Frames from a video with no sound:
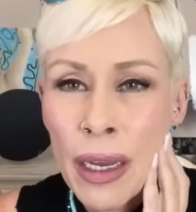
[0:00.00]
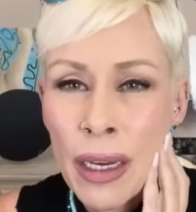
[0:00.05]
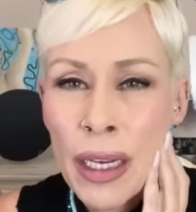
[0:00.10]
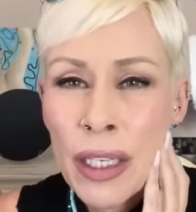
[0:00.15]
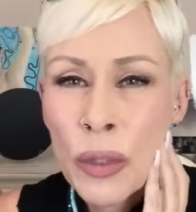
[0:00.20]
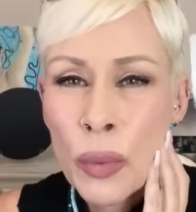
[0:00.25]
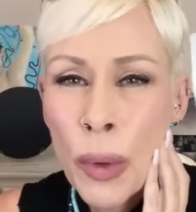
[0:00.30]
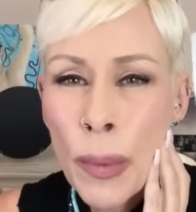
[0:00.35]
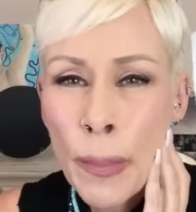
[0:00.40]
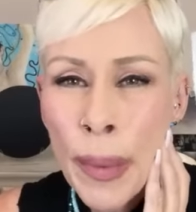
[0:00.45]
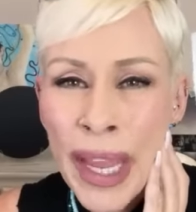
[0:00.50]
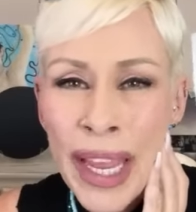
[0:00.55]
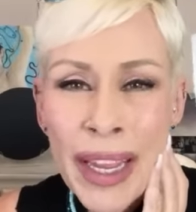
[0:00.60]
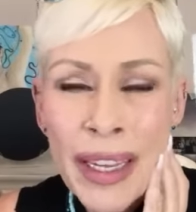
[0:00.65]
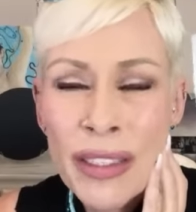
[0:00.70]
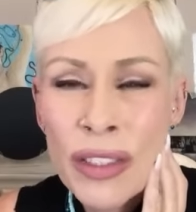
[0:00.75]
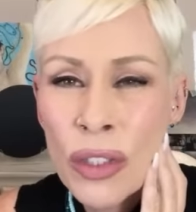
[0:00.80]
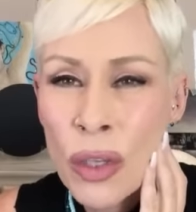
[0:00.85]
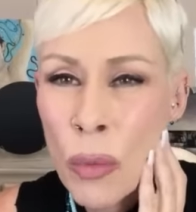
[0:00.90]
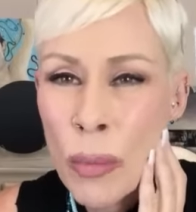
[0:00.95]
Because we're
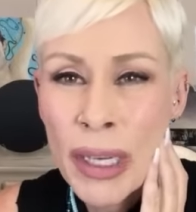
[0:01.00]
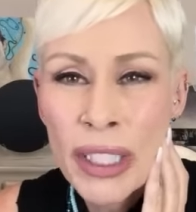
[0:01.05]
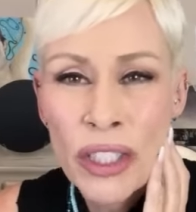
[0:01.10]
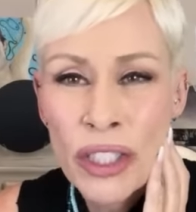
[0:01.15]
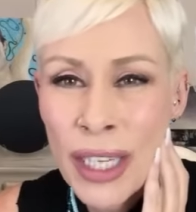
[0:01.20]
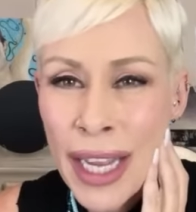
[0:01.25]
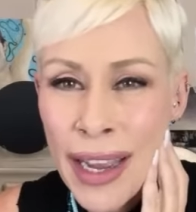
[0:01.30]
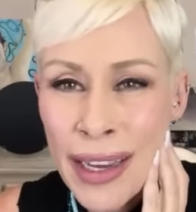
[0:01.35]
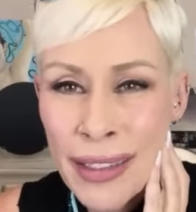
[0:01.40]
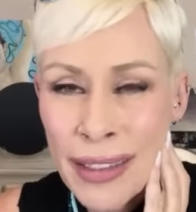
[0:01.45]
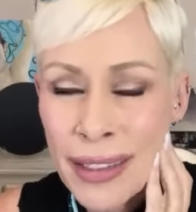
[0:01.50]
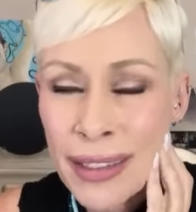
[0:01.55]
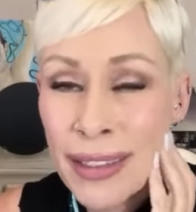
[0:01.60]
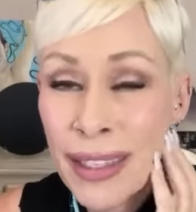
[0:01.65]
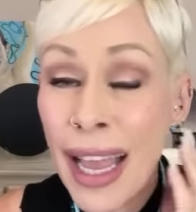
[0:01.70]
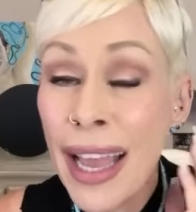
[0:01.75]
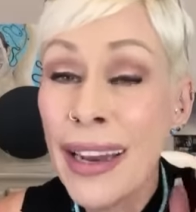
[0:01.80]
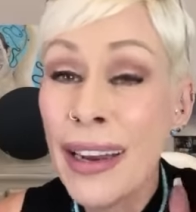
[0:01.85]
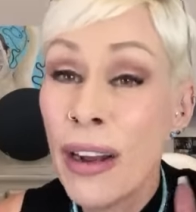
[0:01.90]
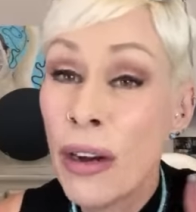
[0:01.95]
paying so much
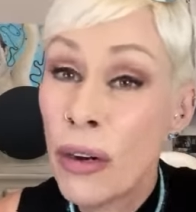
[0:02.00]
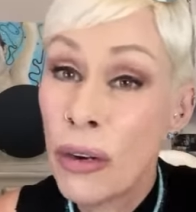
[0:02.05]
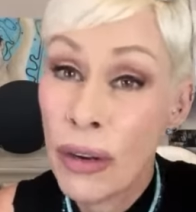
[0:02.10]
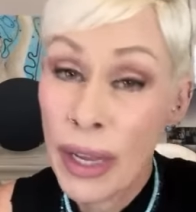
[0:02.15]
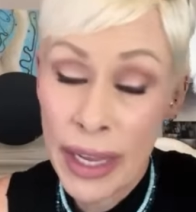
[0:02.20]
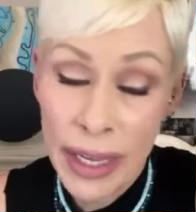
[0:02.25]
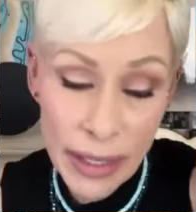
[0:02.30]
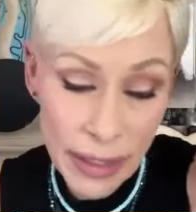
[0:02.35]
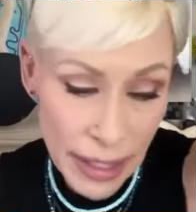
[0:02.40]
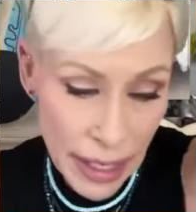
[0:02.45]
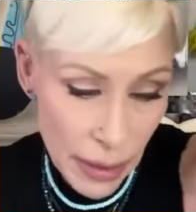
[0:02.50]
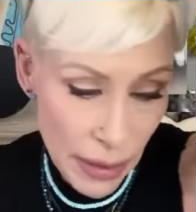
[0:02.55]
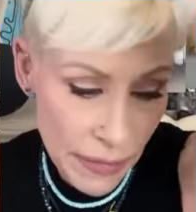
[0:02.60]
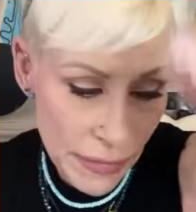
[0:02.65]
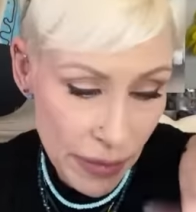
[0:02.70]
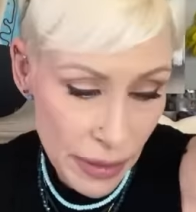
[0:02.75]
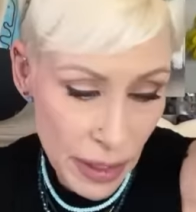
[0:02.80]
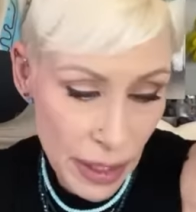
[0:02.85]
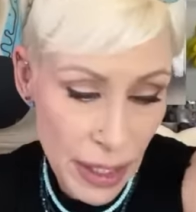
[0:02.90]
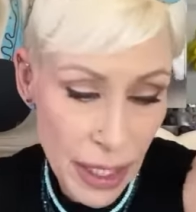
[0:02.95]
taxes. And okay, now I feel